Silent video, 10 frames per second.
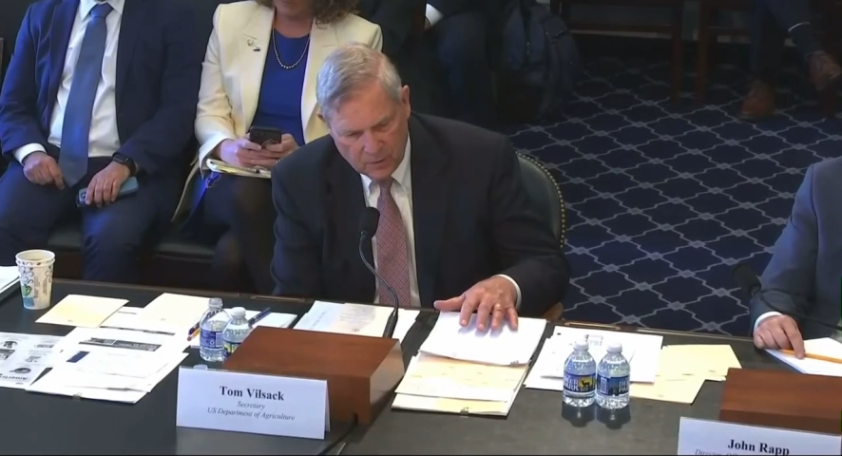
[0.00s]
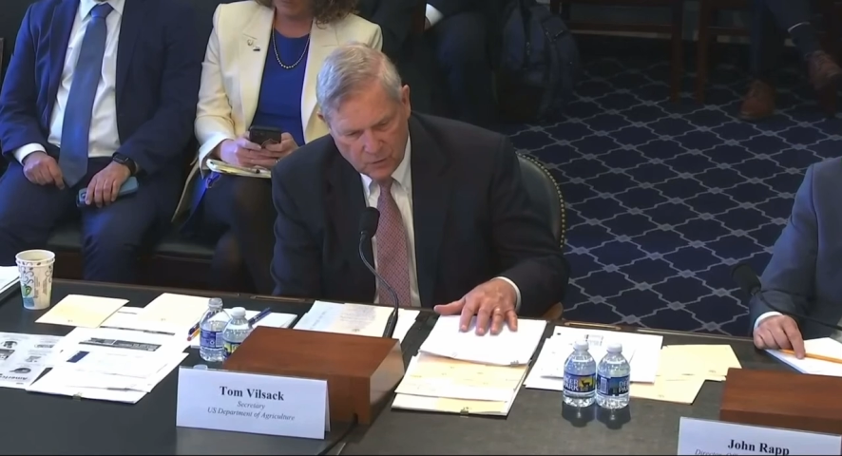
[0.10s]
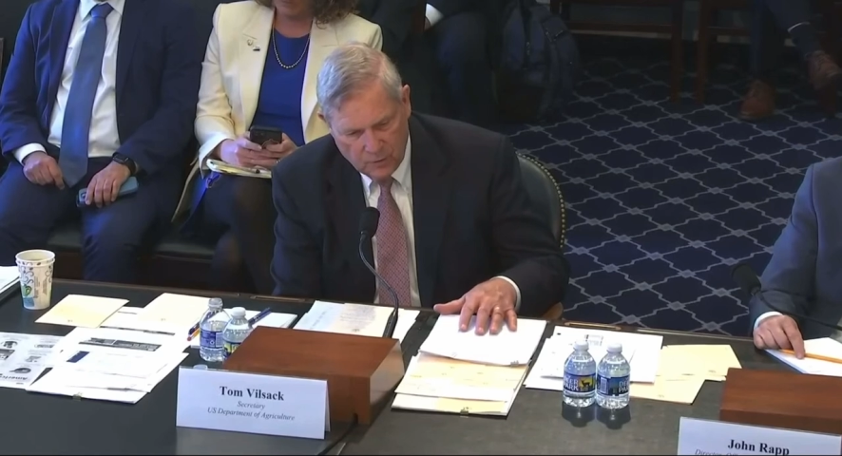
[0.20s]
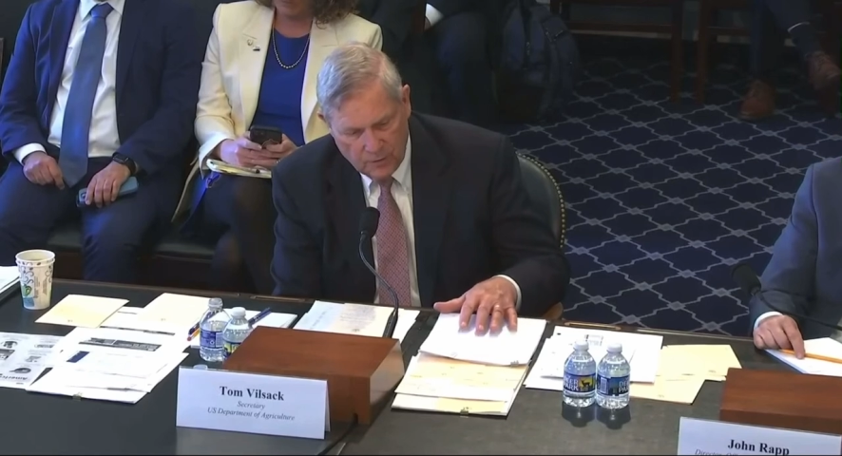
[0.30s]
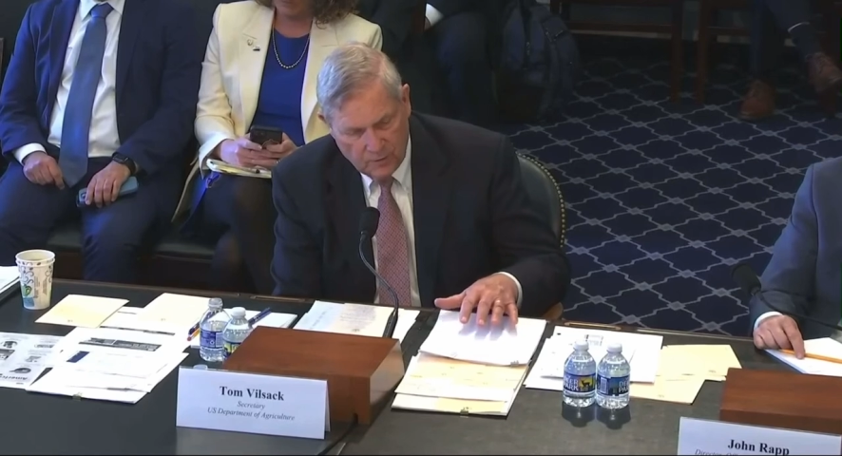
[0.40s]

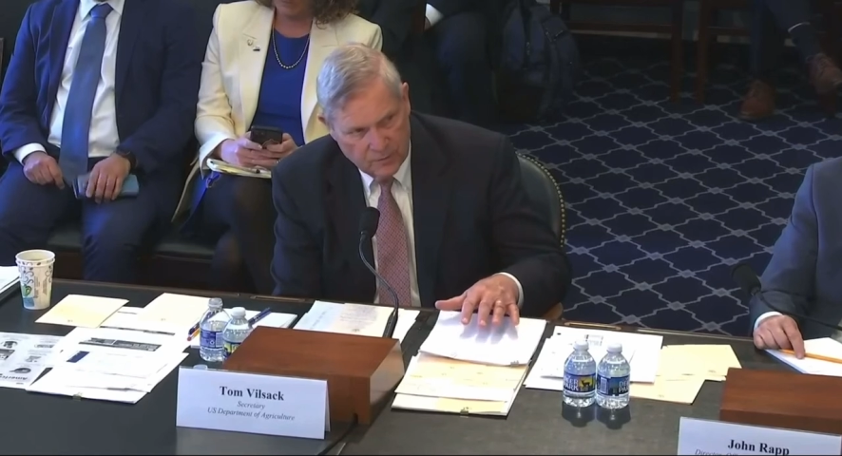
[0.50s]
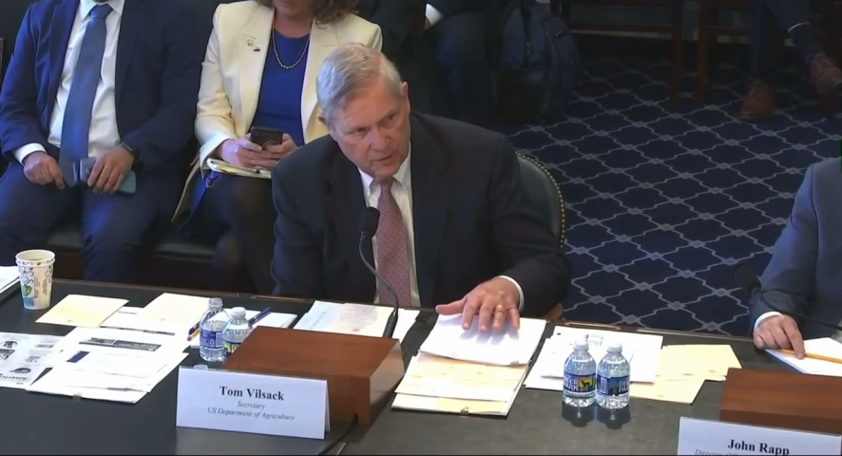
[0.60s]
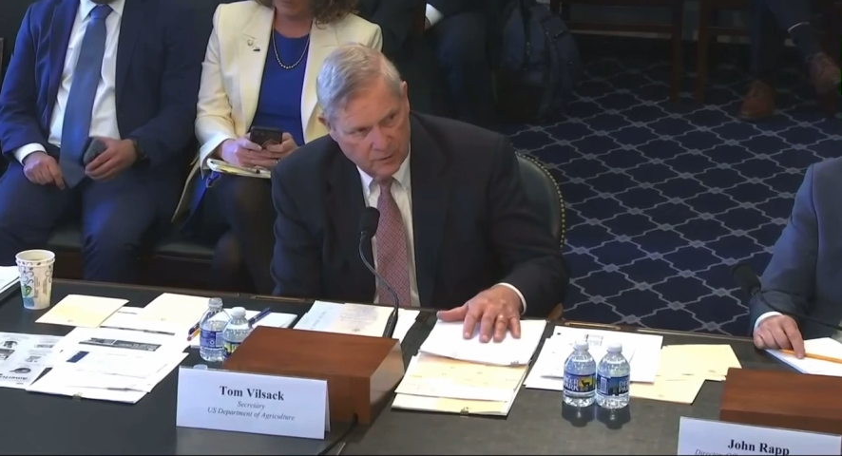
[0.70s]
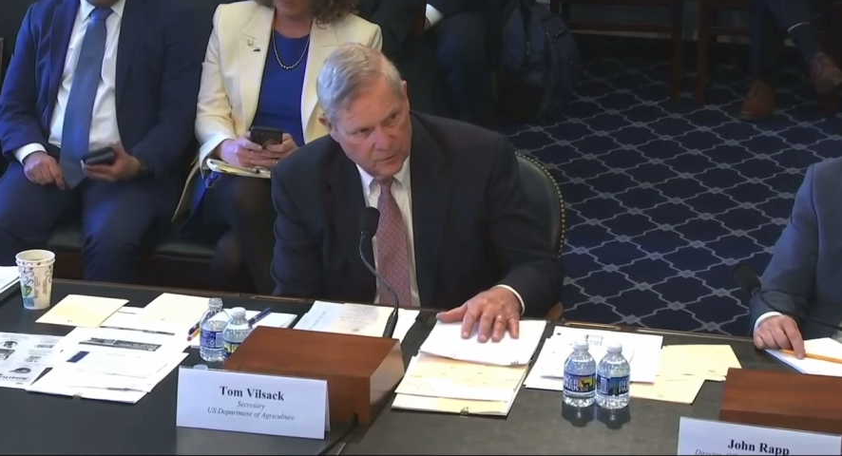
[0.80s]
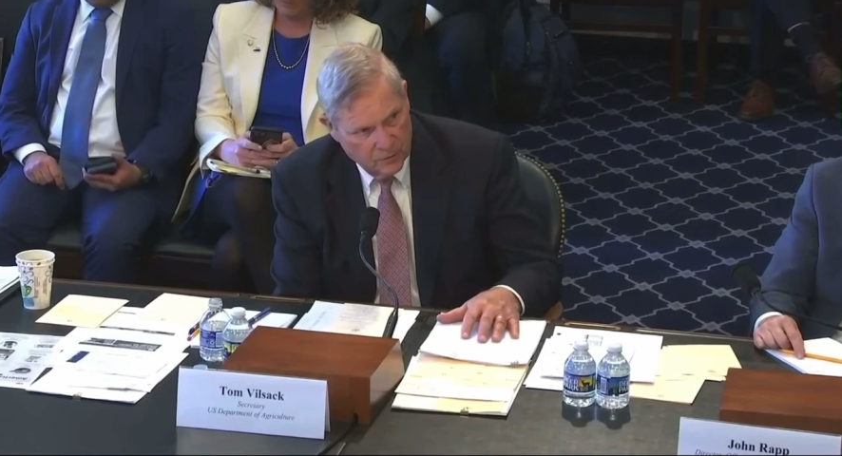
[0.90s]
sure the
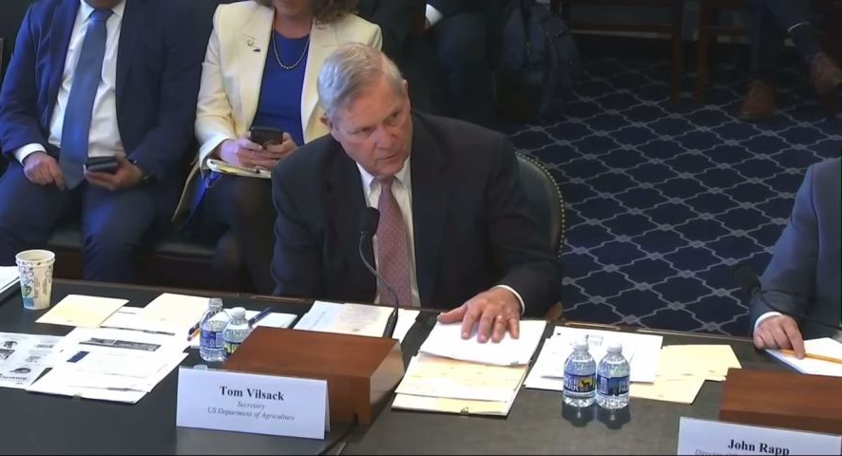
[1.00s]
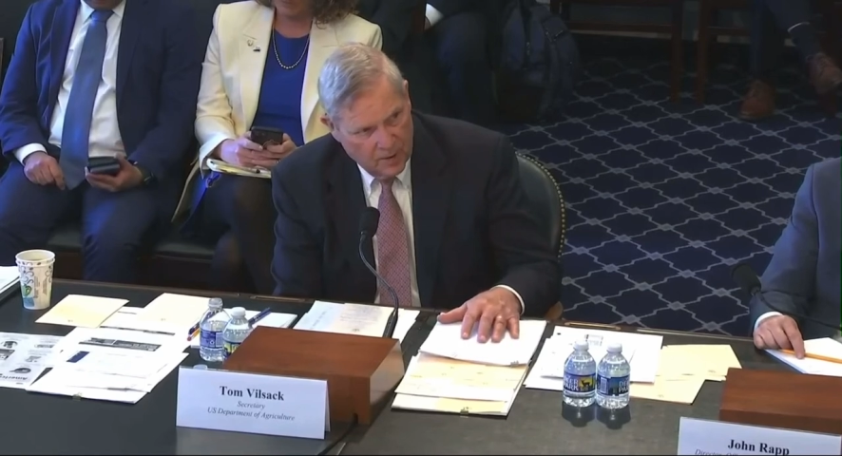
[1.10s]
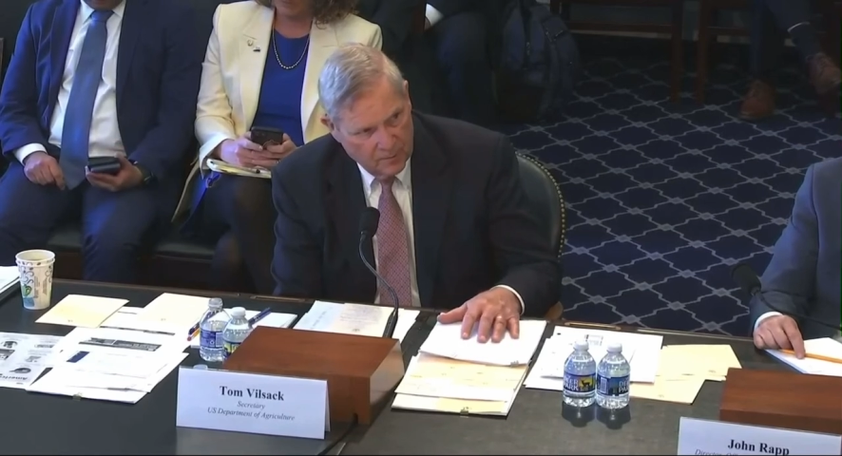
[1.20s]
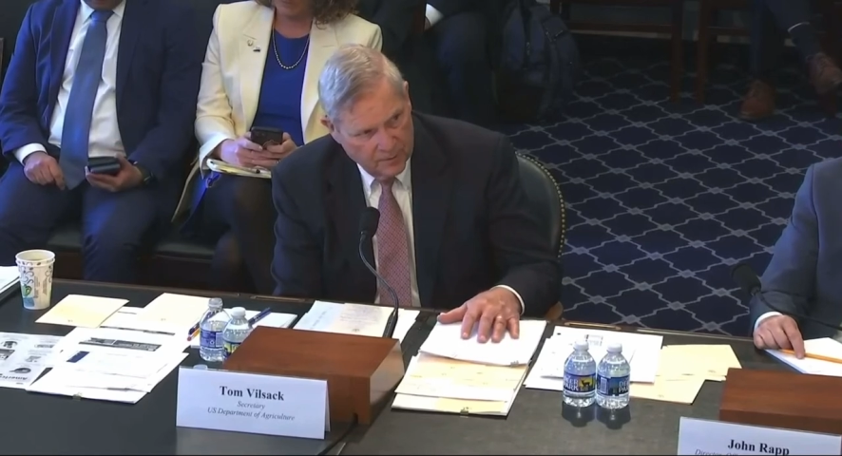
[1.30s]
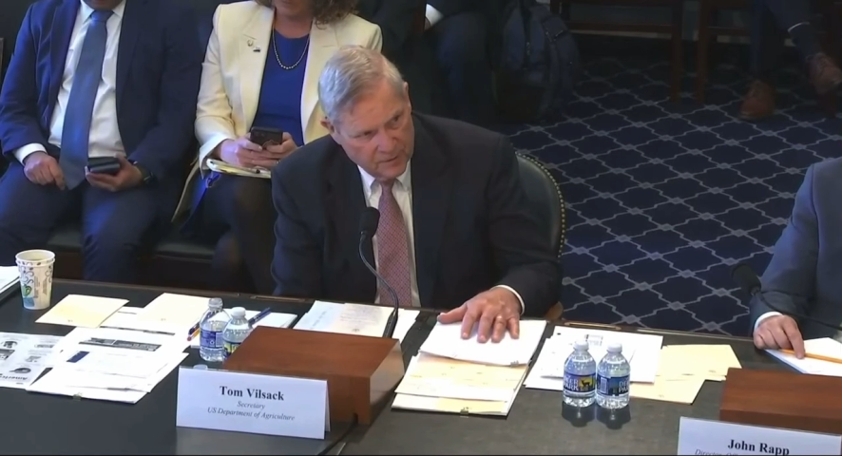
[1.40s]
signals are properly